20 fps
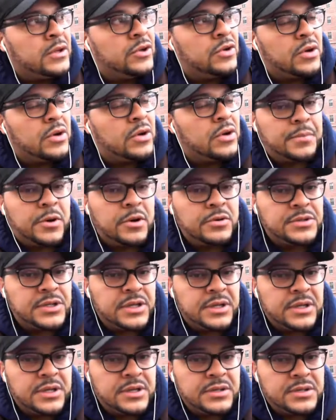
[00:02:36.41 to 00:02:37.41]
You could
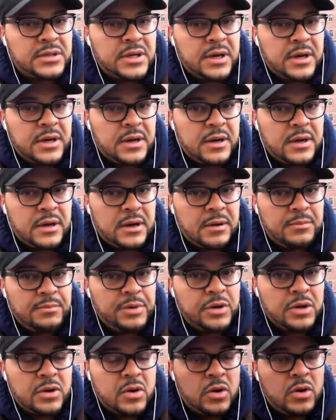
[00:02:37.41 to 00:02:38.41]
purchase a
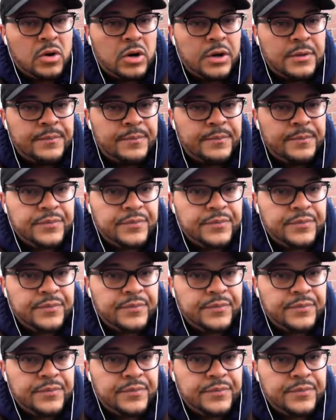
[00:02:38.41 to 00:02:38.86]
book on